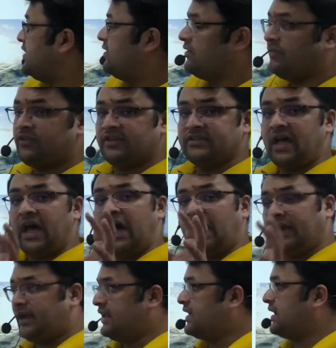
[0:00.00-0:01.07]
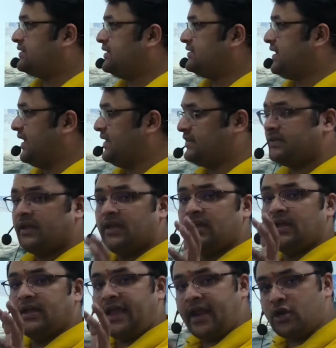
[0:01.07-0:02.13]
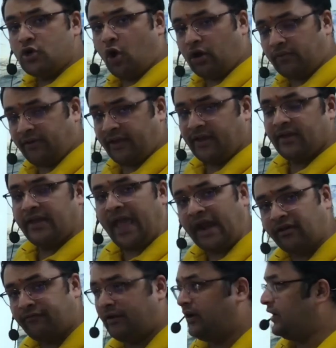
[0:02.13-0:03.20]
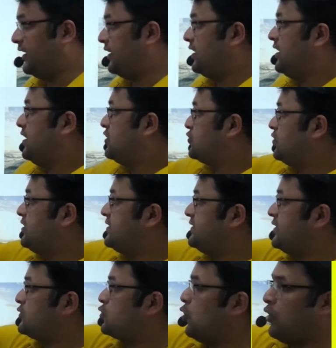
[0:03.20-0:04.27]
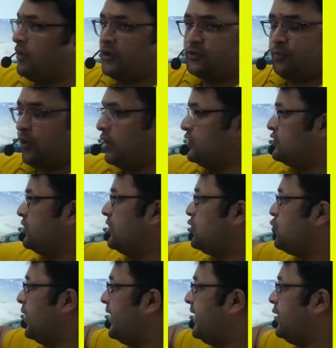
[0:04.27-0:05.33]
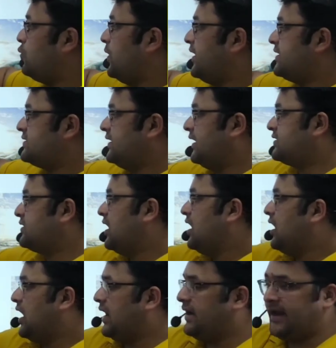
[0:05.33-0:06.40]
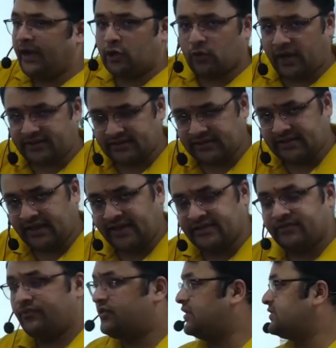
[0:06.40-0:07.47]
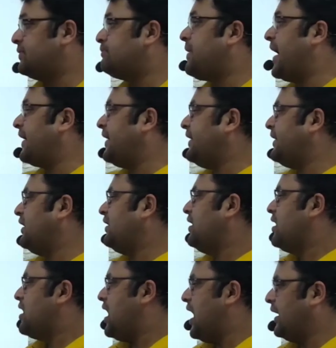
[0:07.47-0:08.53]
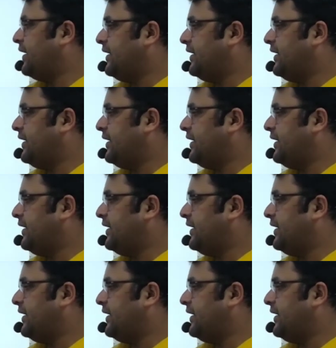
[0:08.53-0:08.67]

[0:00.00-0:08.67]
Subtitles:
which is an Arctic exercise in Norway and Finland. So this is Cold Response 2026, a NATO exercise which is a biennial Arctic